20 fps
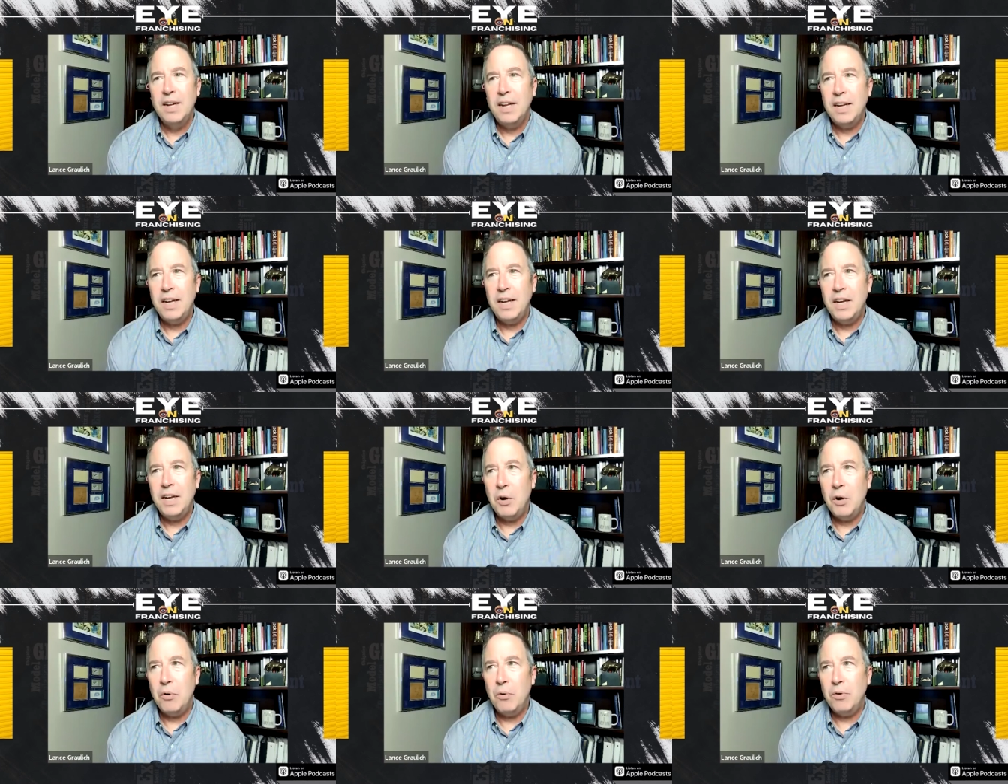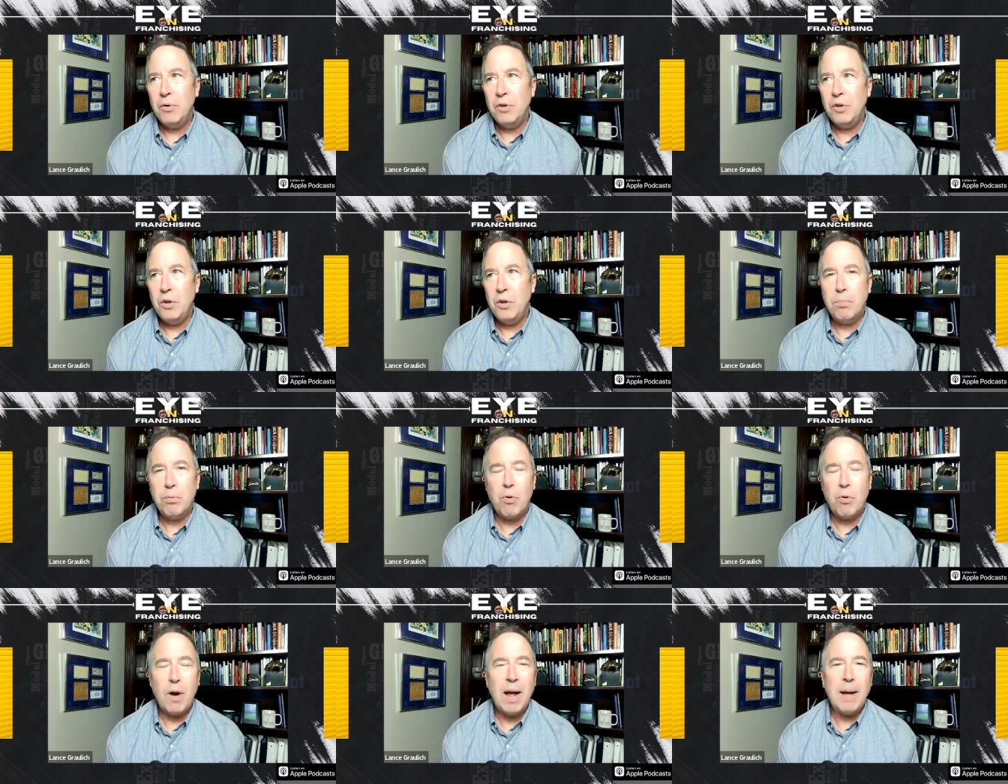you know, you
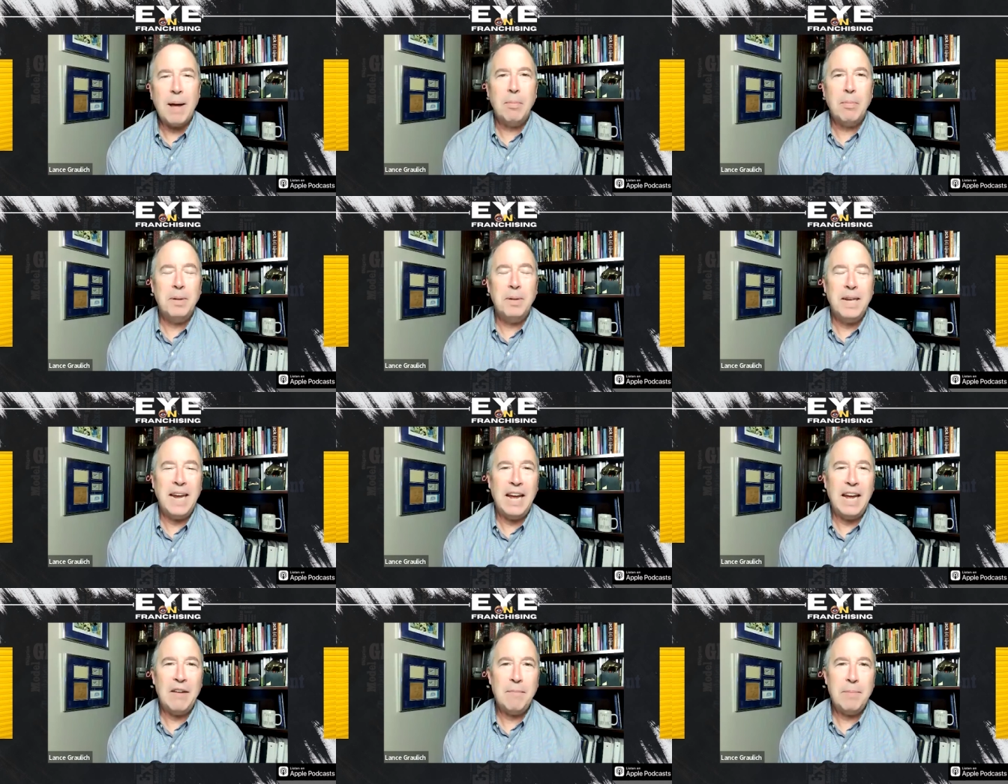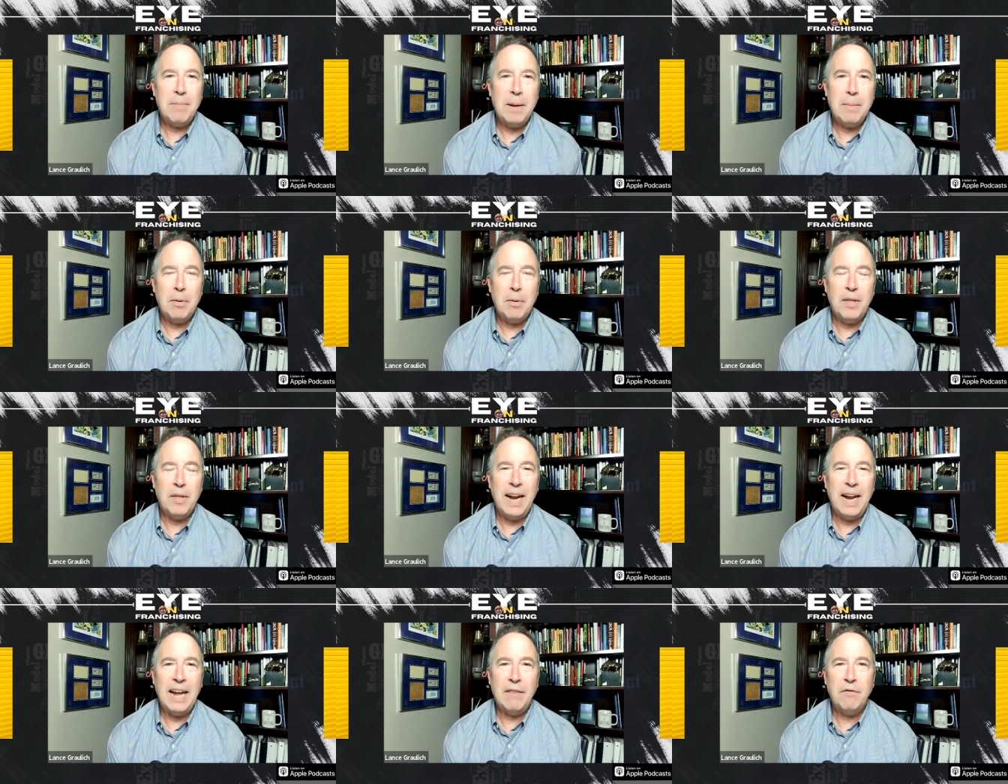probably have people
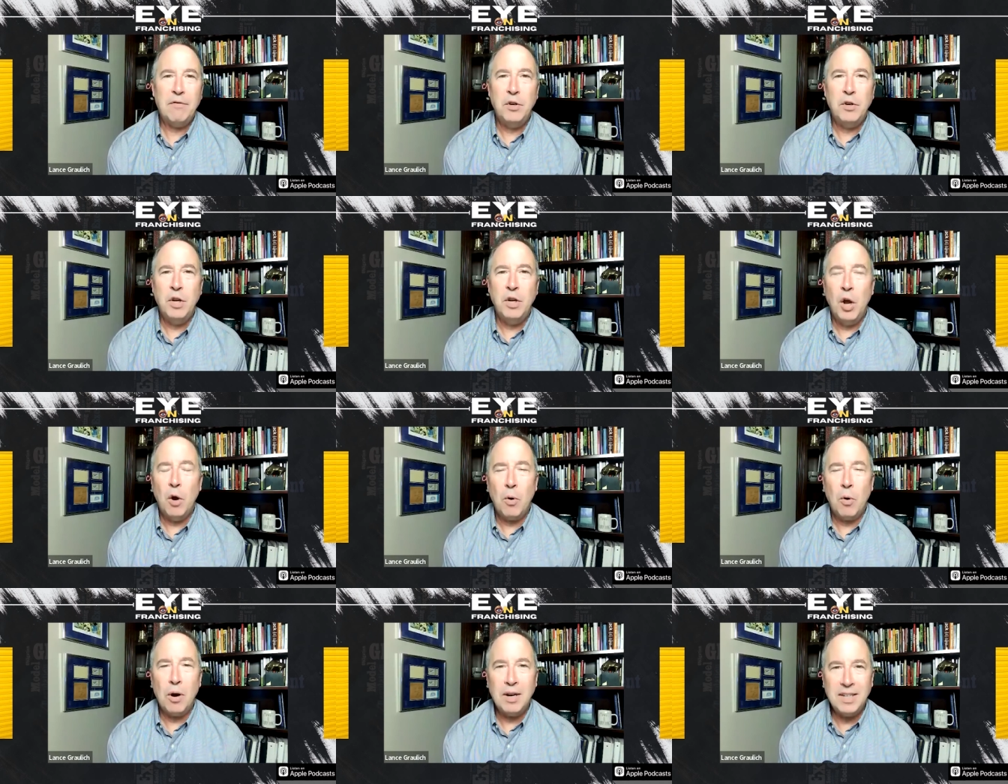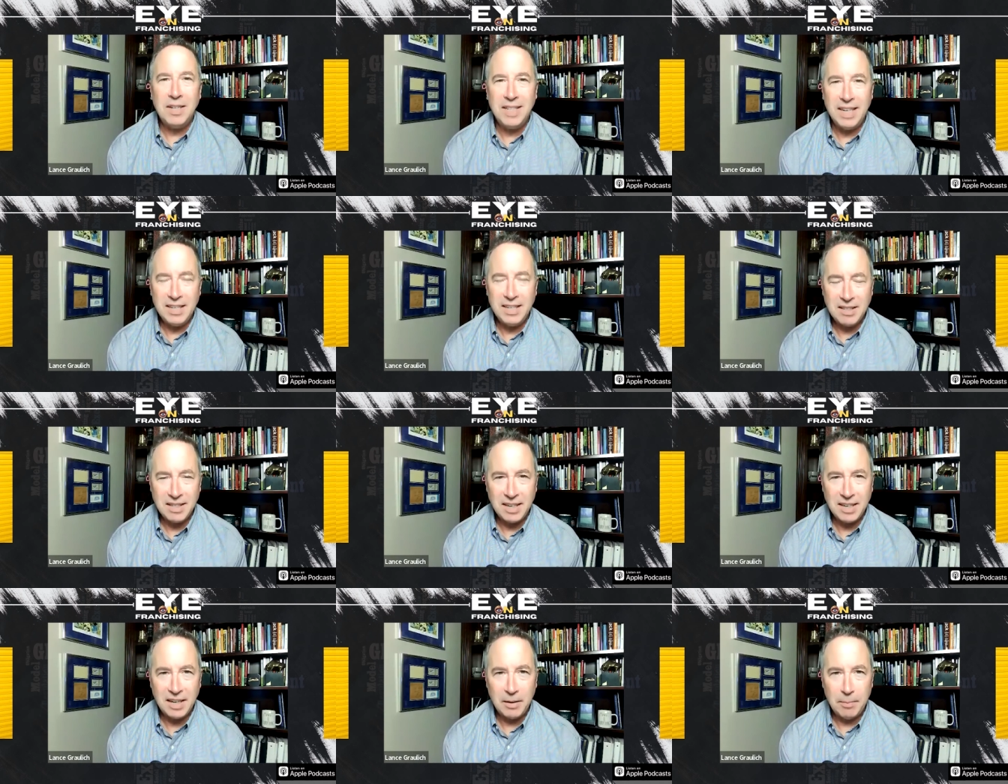that have no
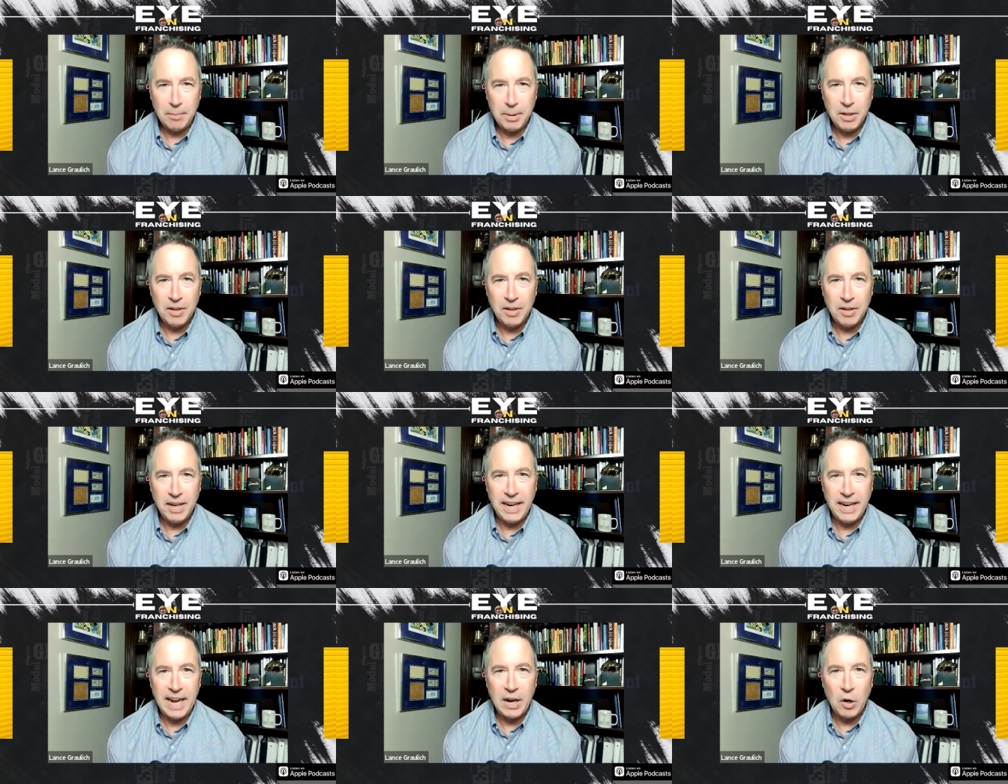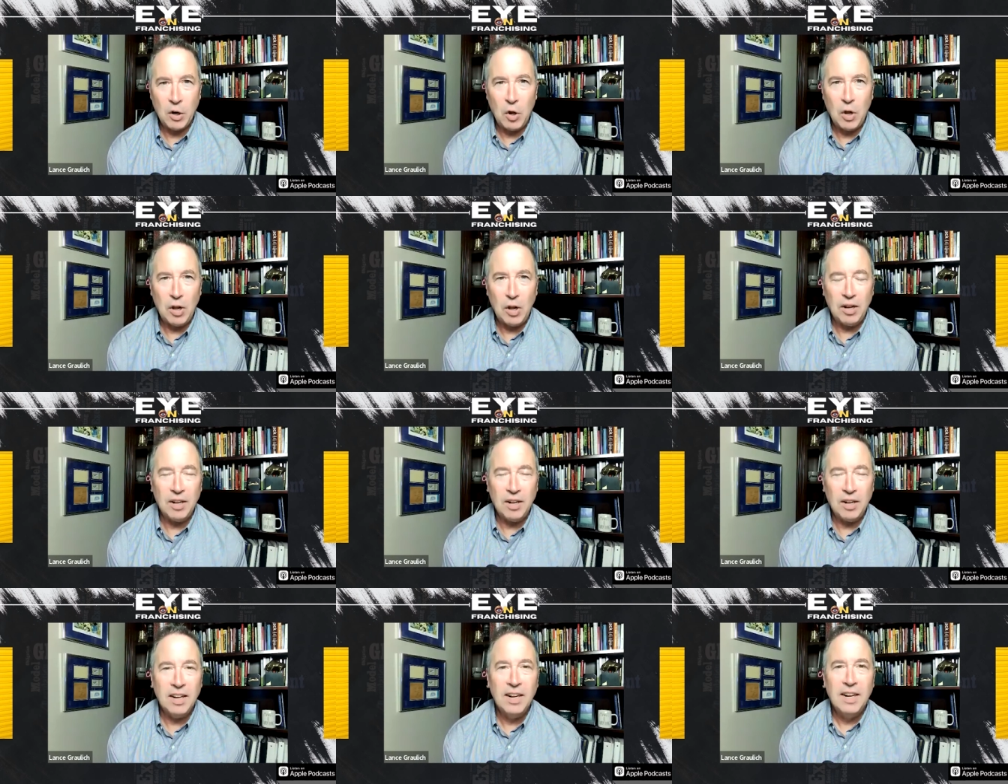artistic ability at
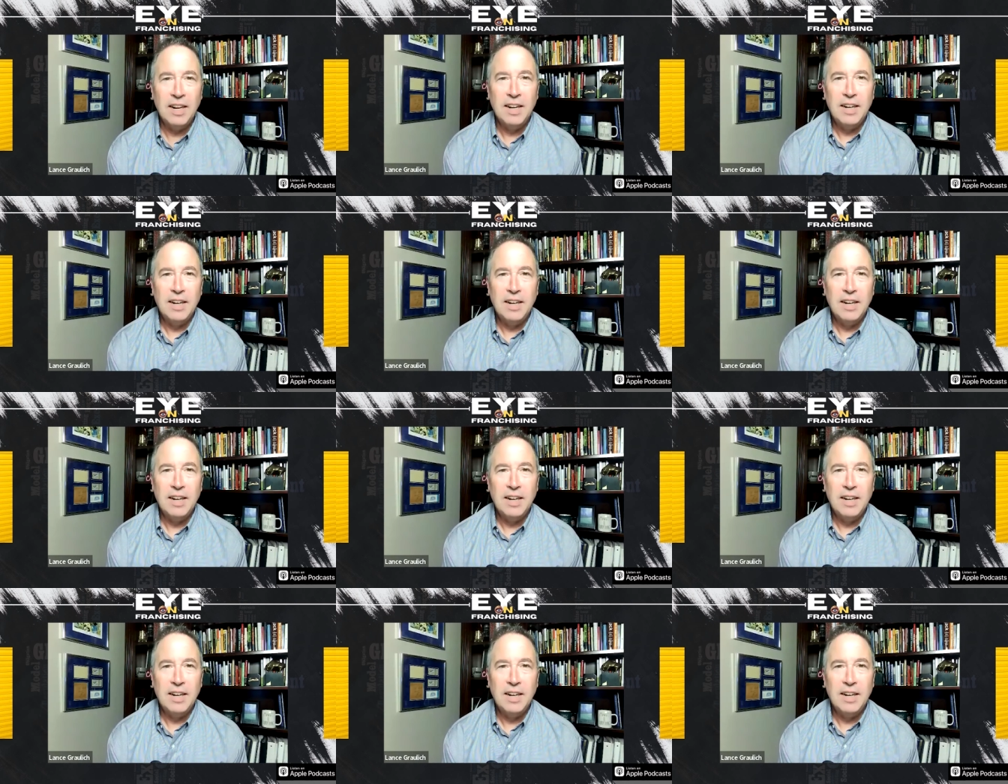all